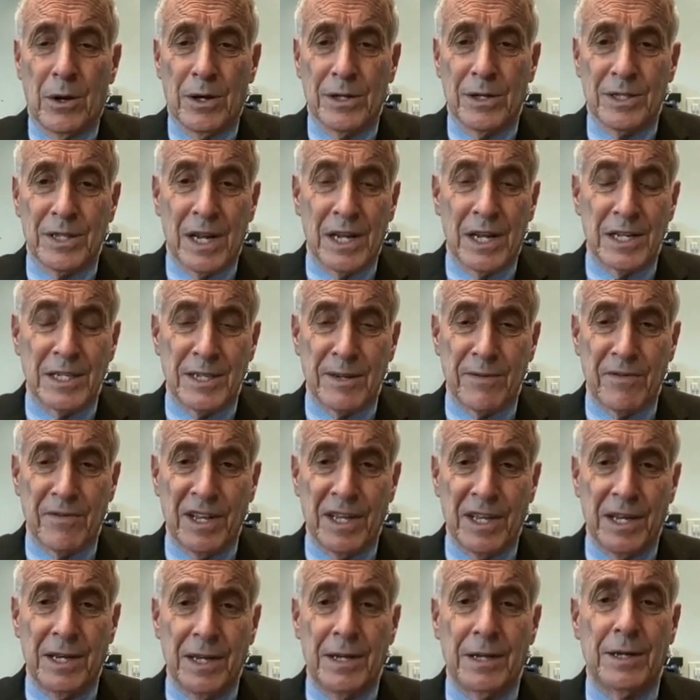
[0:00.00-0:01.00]

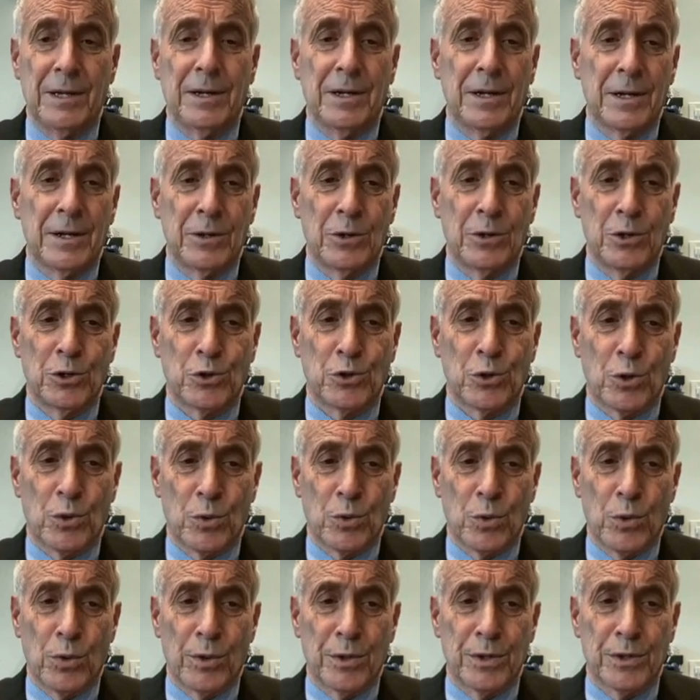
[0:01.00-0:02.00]
ostensibly neutral
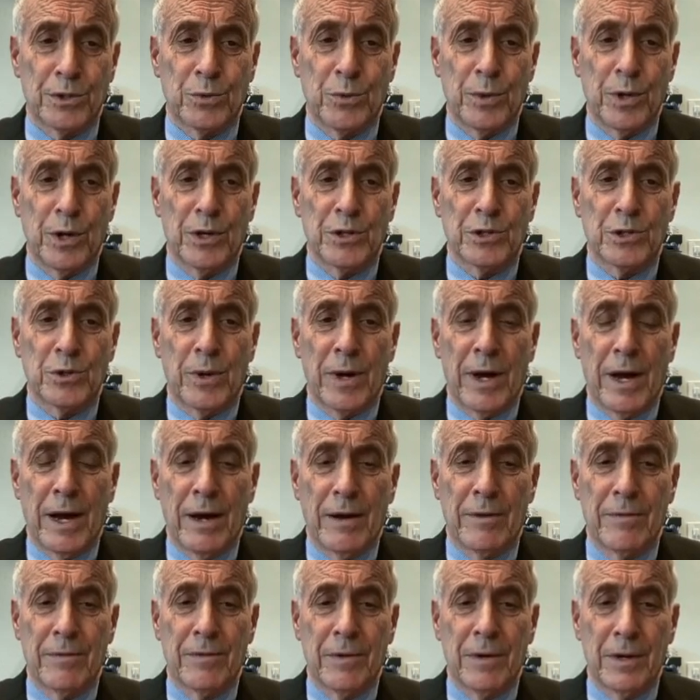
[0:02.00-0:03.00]
rules. We also
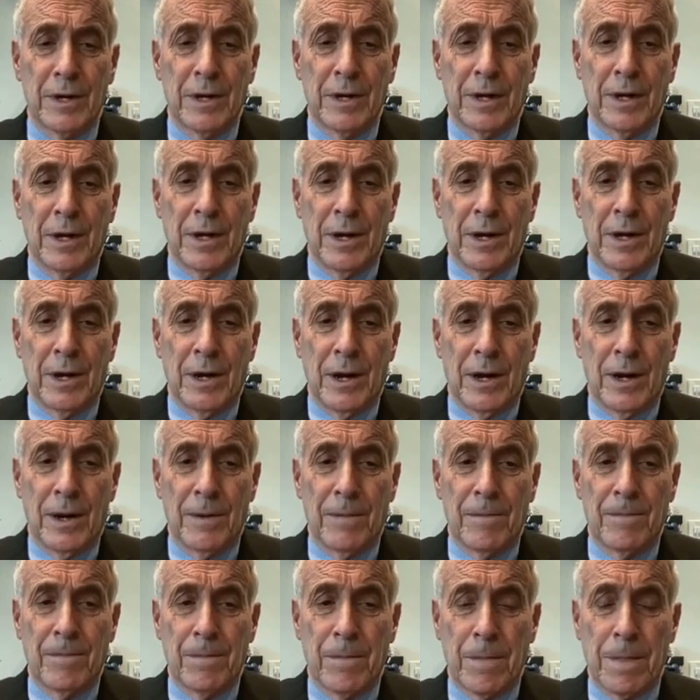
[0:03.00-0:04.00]
have
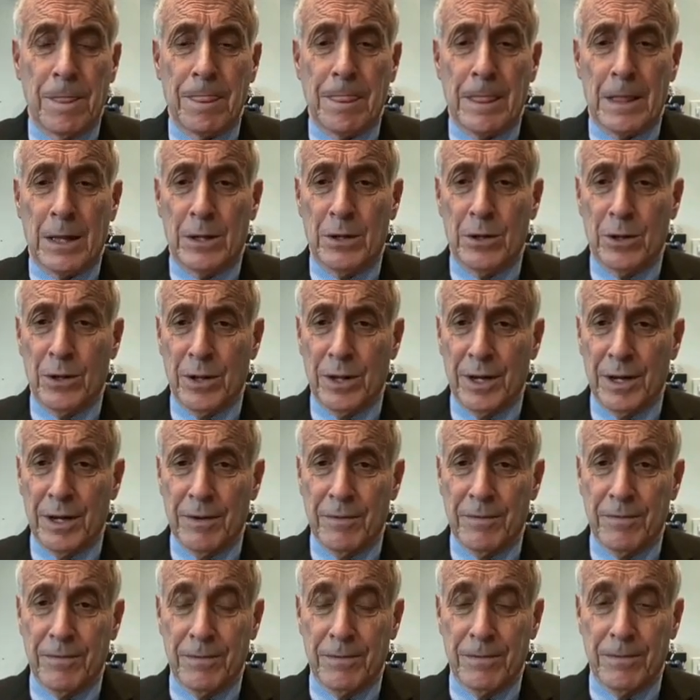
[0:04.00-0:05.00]

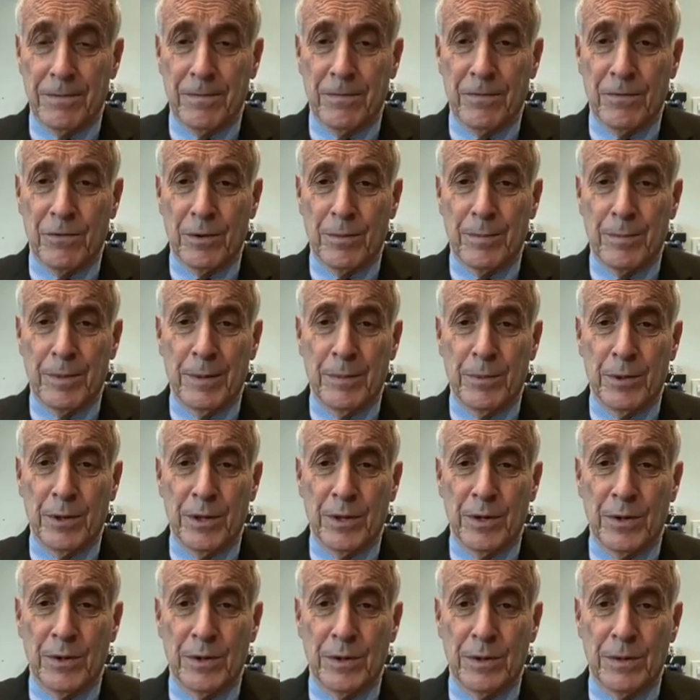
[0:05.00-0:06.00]
clearly, for
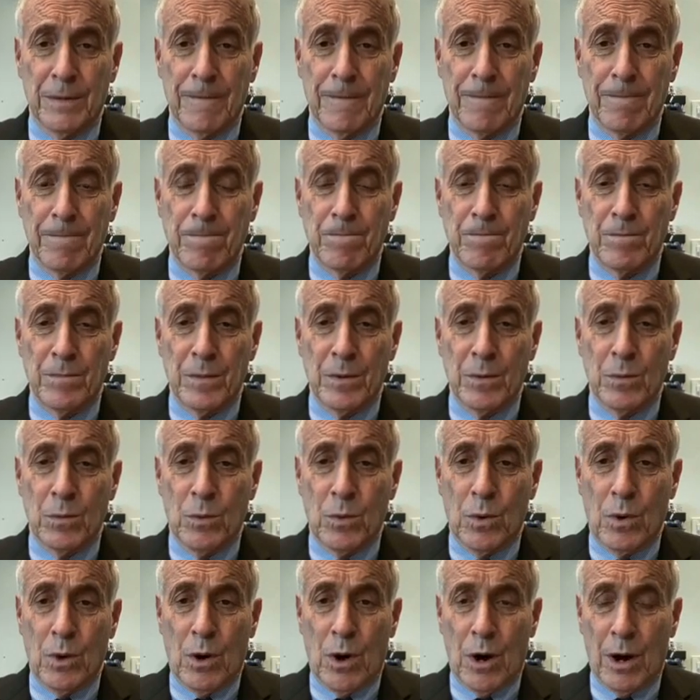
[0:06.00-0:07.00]
people that
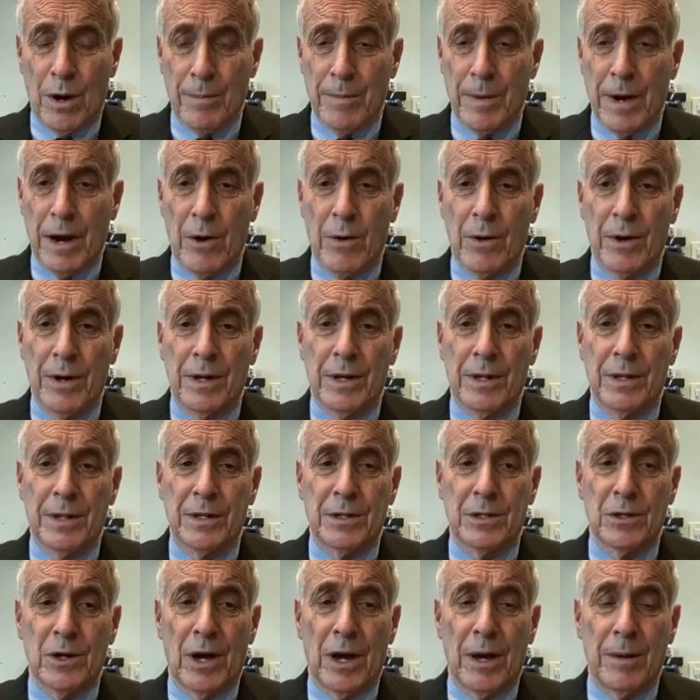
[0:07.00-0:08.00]
are married at
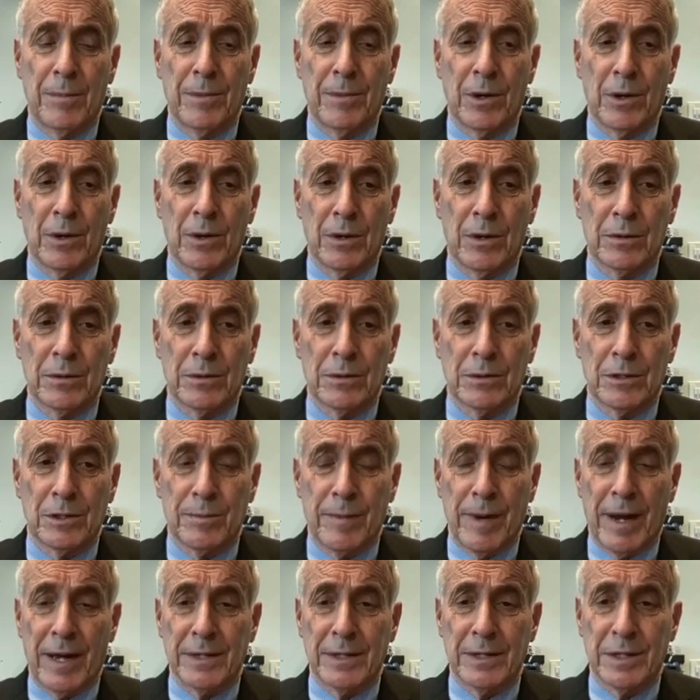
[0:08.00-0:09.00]
the time their
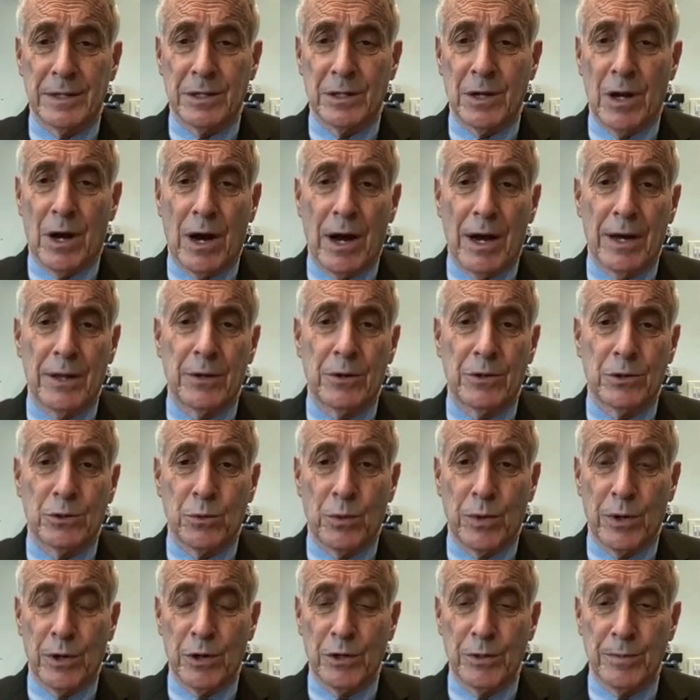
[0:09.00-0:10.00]
spouses die, there's
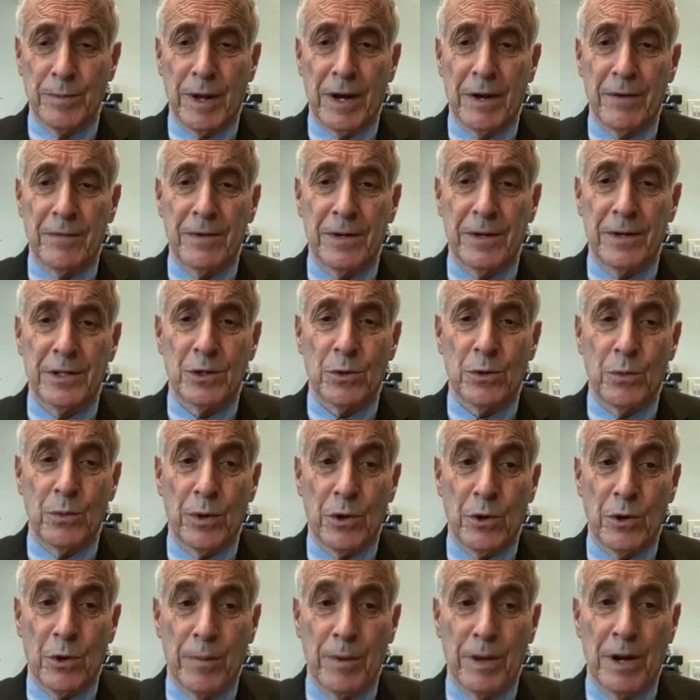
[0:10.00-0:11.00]
widow's benefits and
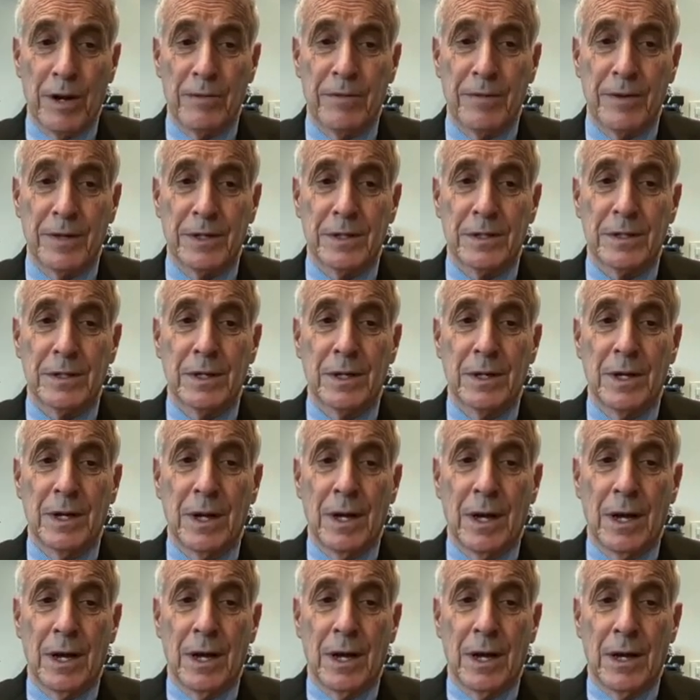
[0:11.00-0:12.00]
widower benefits.
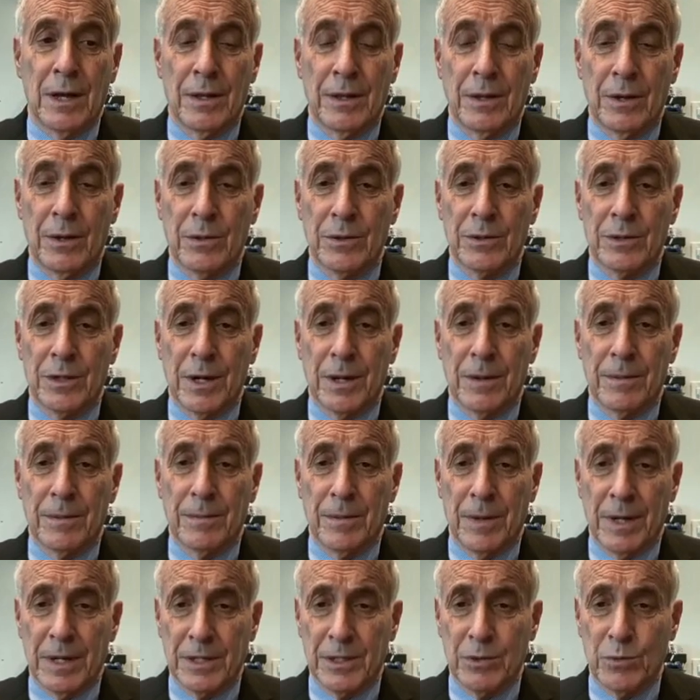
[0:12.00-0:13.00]
There's,
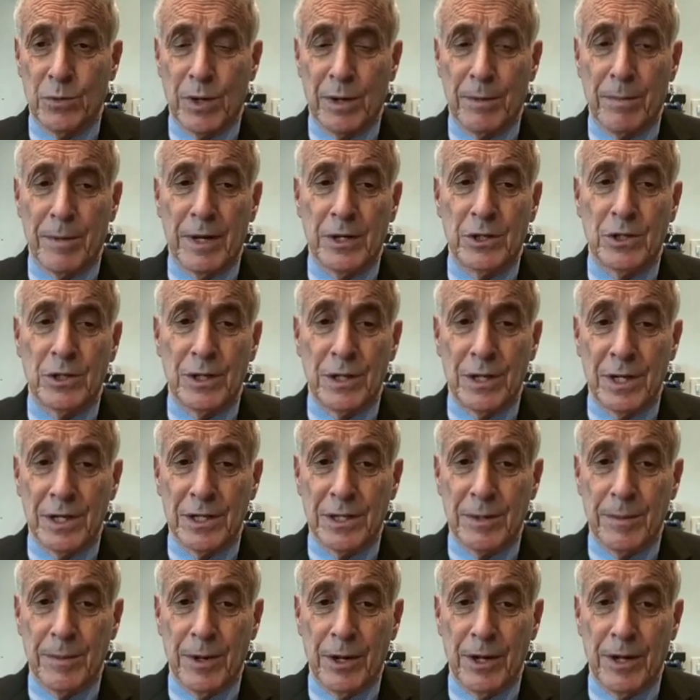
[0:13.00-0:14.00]
as Rick mentioned,
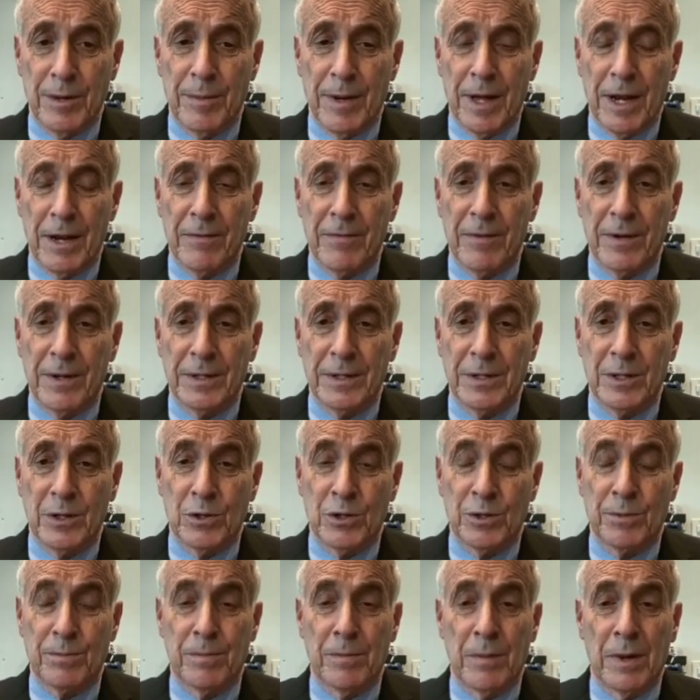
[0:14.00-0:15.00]
disability benefits.
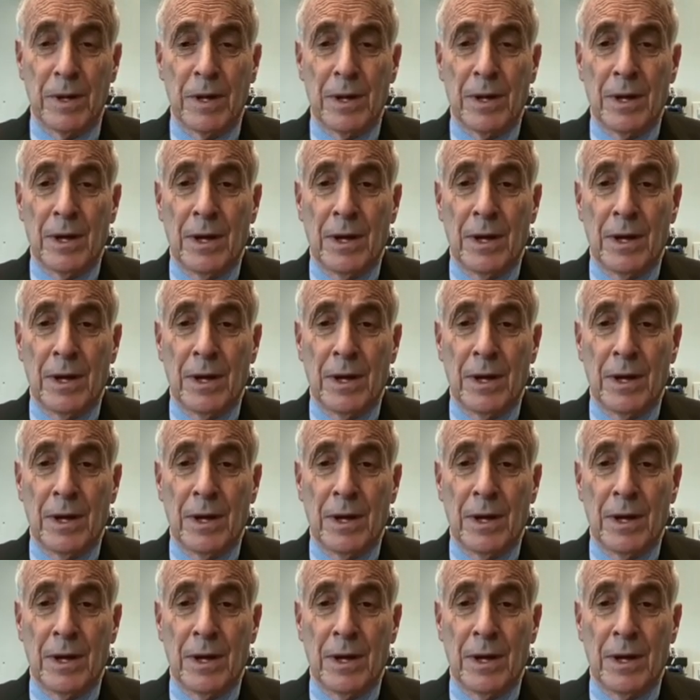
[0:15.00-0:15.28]
There's